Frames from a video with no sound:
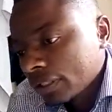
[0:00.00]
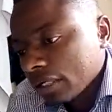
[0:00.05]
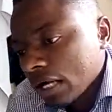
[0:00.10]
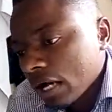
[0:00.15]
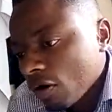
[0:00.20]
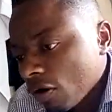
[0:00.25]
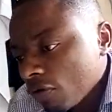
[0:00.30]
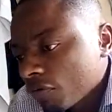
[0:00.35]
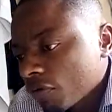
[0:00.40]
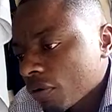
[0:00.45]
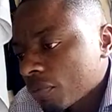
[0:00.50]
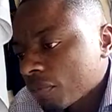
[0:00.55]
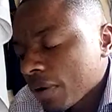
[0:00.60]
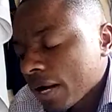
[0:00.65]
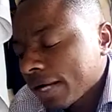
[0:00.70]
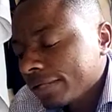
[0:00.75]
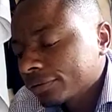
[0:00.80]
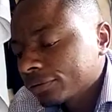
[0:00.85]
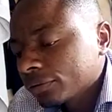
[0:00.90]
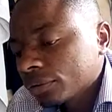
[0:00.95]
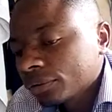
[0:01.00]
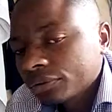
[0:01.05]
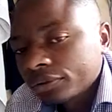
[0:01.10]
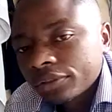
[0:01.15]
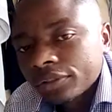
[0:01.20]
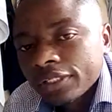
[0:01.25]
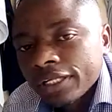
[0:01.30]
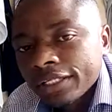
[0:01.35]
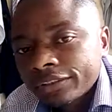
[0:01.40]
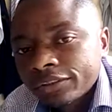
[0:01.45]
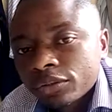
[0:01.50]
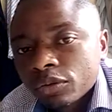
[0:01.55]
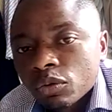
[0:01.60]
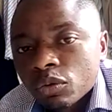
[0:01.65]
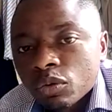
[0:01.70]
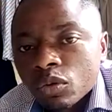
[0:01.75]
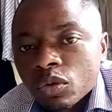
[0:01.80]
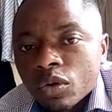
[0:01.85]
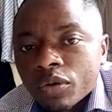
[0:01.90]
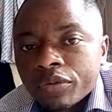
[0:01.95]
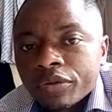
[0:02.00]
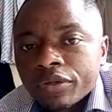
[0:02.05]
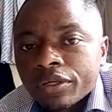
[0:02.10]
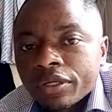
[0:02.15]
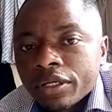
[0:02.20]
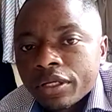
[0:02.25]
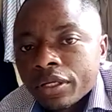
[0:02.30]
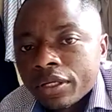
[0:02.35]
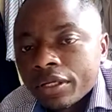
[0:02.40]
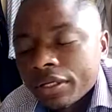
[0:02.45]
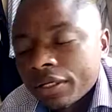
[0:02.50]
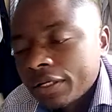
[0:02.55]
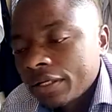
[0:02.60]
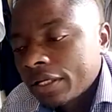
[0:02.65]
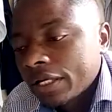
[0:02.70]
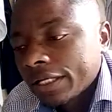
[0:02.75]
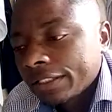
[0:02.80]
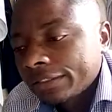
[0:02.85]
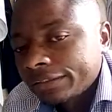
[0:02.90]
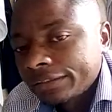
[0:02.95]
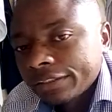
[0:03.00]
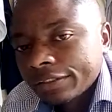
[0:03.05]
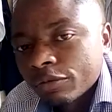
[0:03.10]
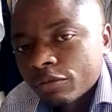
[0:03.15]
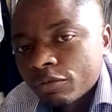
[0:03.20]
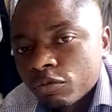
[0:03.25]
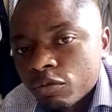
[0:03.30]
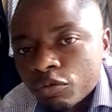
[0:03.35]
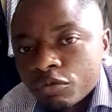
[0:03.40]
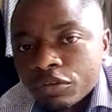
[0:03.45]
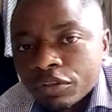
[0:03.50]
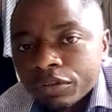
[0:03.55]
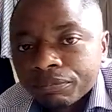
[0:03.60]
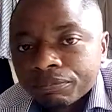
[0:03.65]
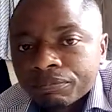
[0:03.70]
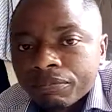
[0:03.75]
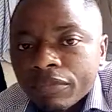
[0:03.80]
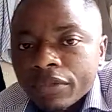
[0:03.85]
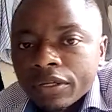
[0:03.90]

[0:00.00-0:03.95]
Away from azoles, let's look on glycylfulvin.